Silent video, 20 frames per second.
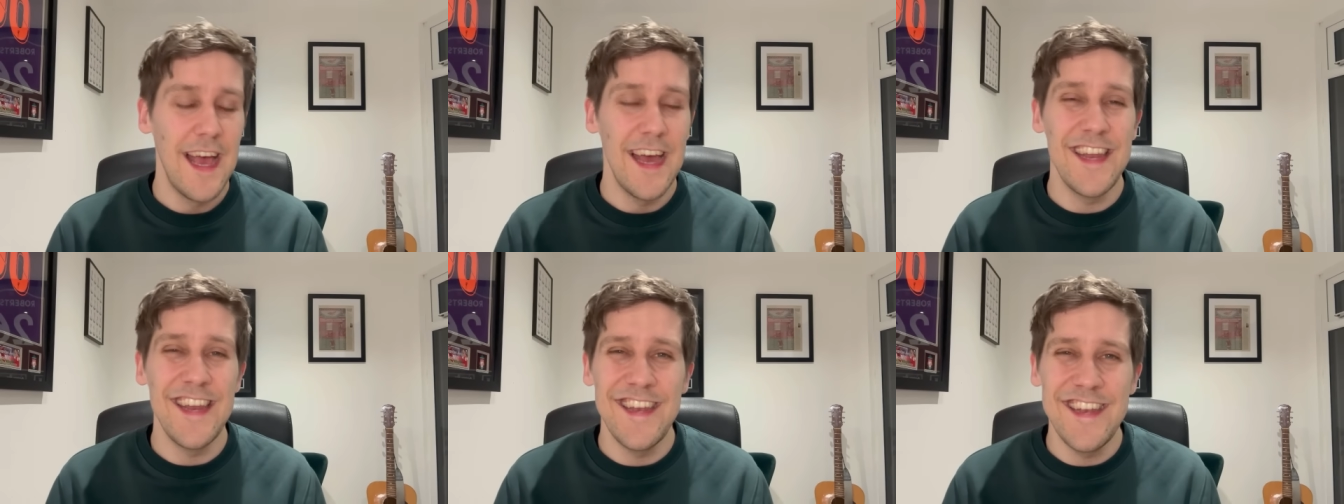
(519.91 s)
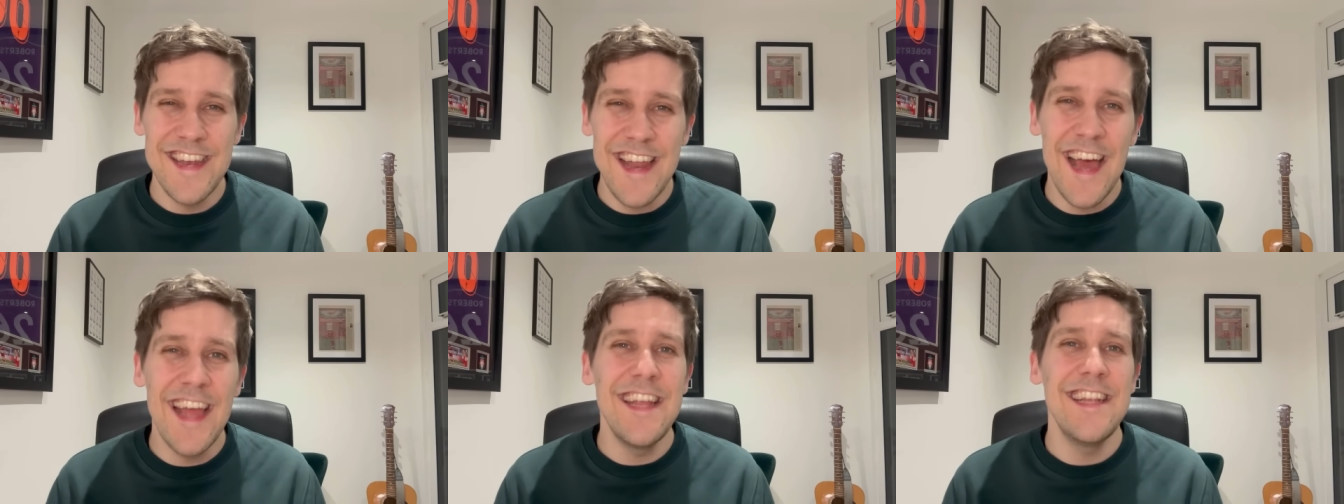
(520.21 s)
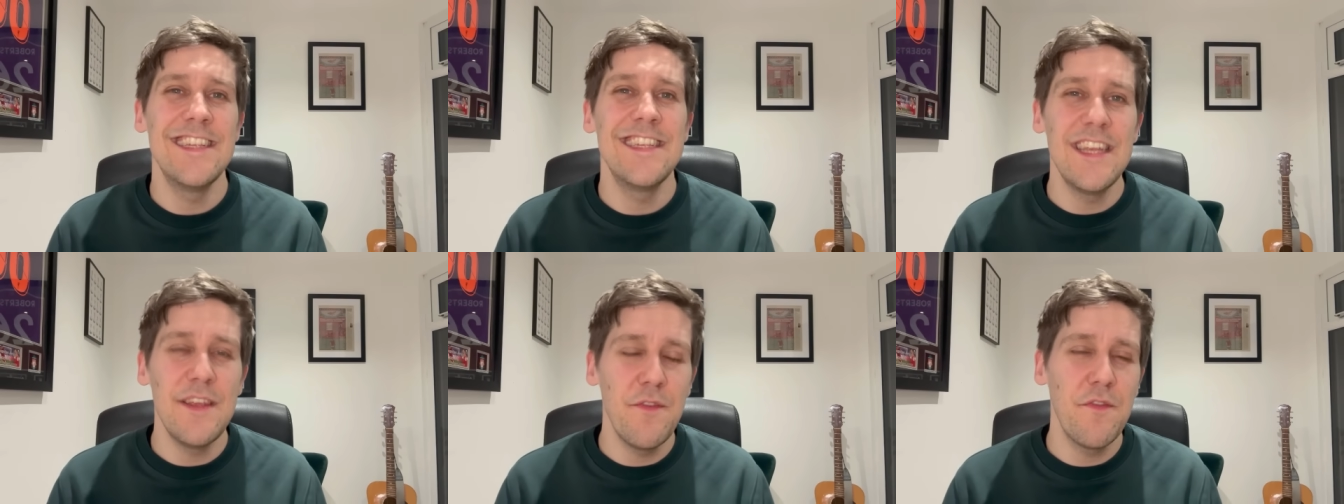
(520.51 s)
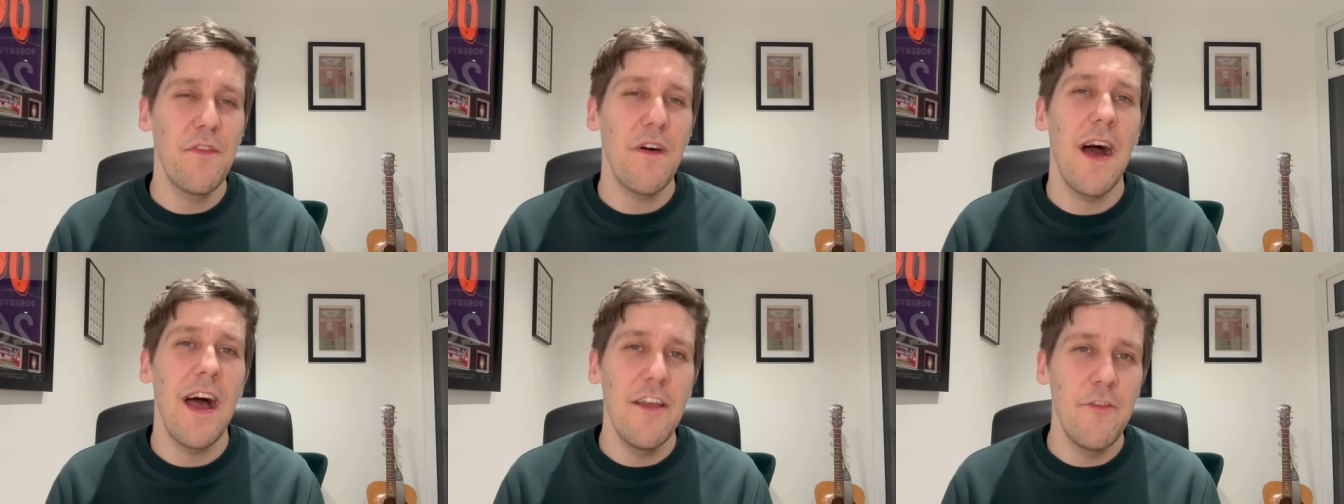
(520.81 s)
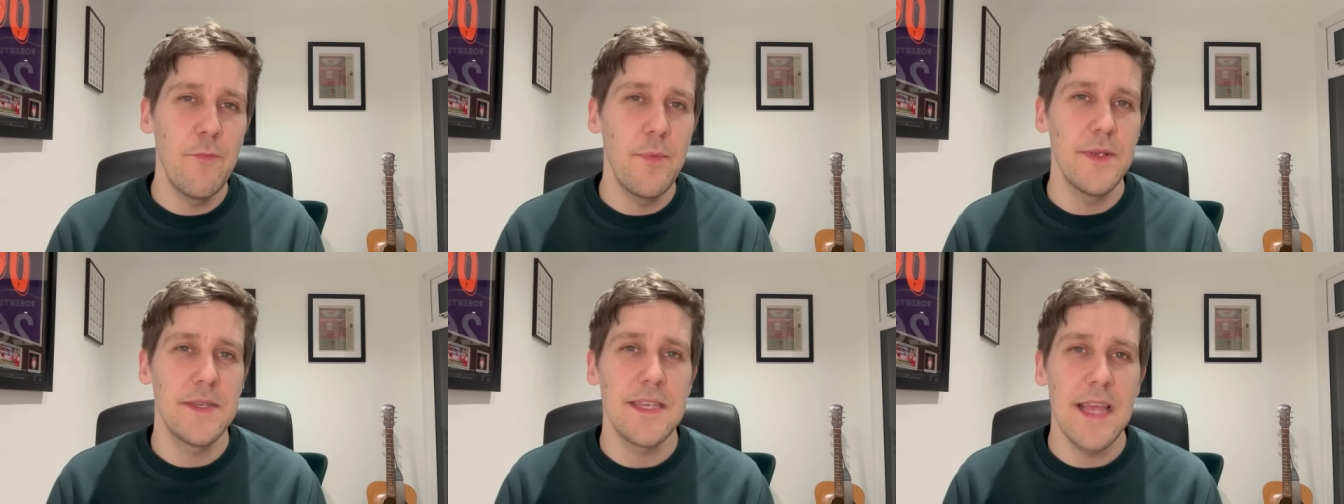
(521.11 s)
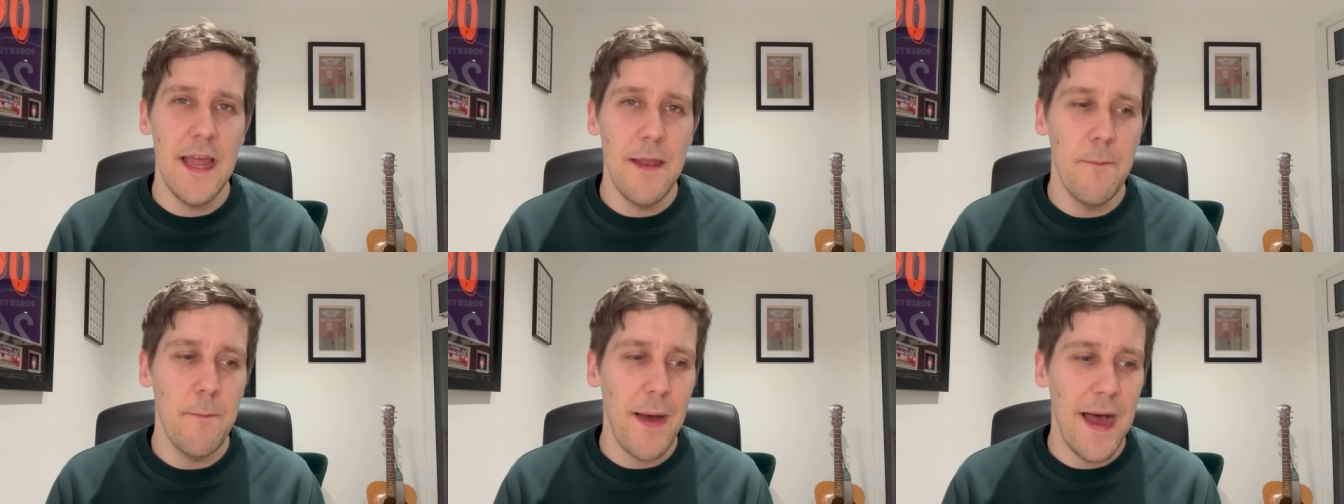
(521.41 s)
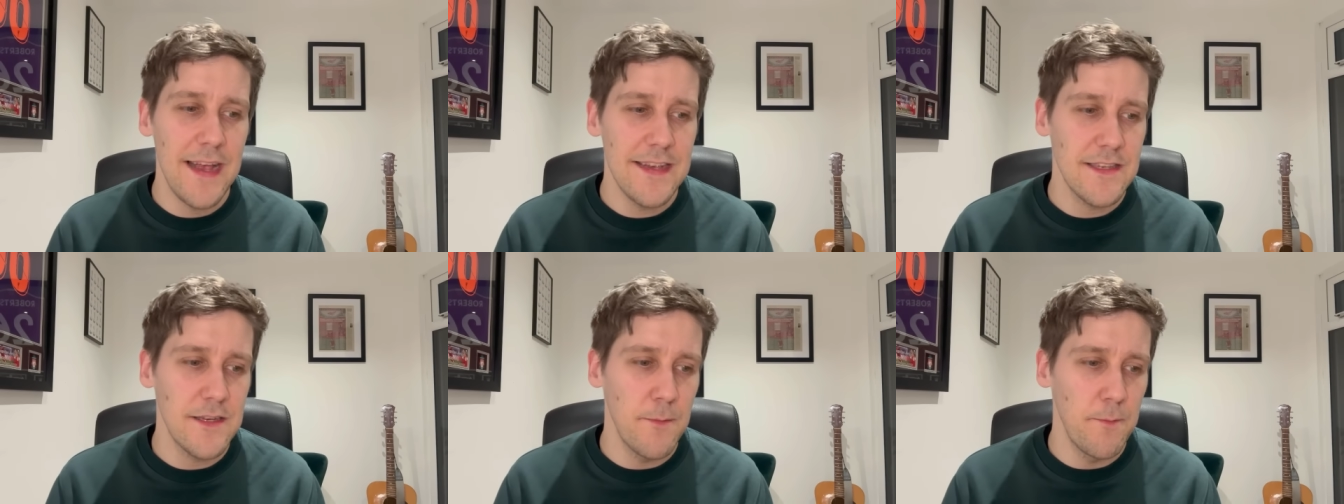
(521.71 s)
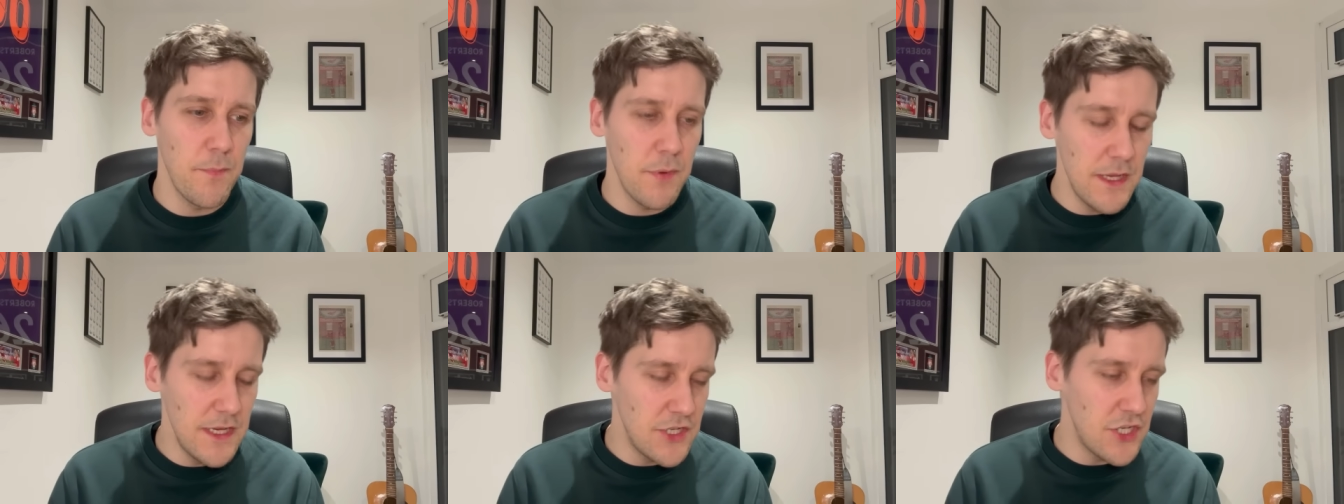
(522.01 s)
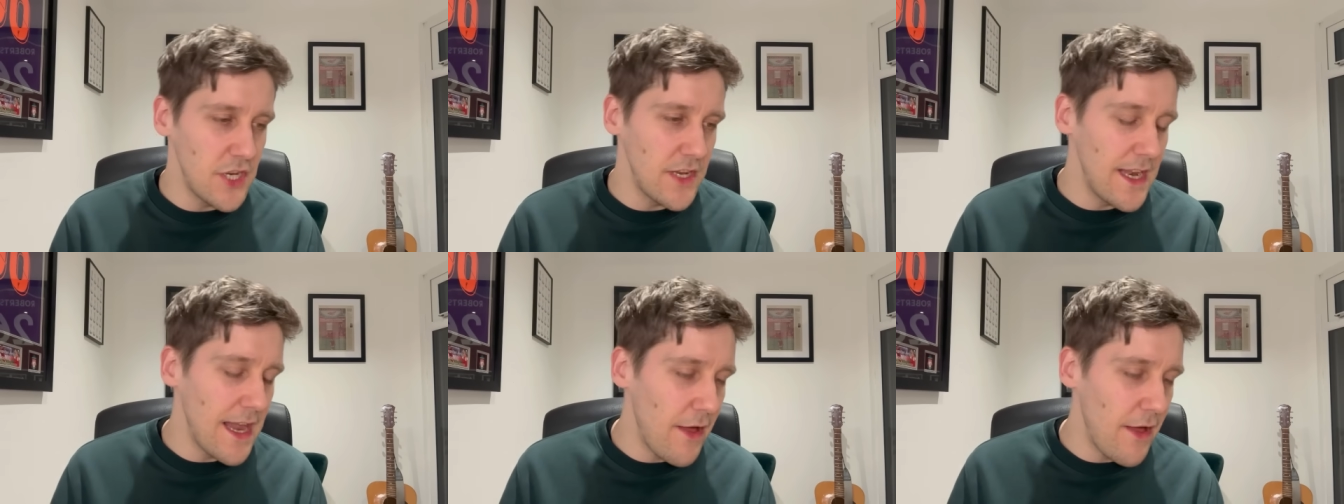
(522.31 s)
and a 95% pass completion.